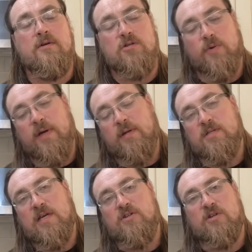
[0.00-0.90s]
So we had a
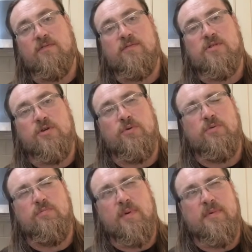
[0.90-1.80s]
section of
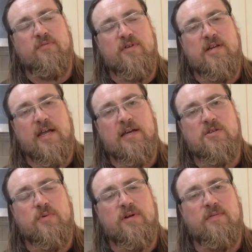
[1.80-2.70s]
2, maybe 3
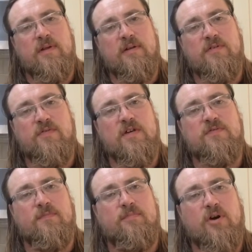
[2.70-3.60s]
days where it had its
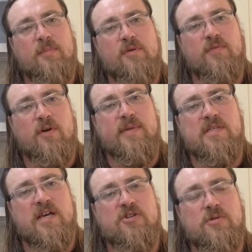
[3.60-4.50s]
first primary
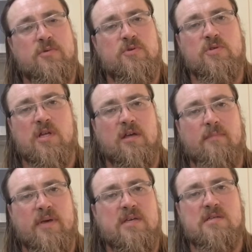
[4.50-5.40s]
fermentation, which was like a
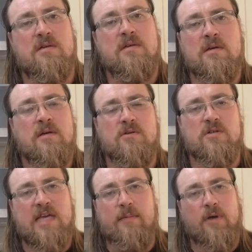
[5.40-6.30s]
beast,
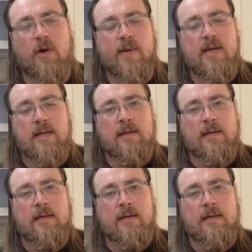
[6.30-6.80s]
just kept going,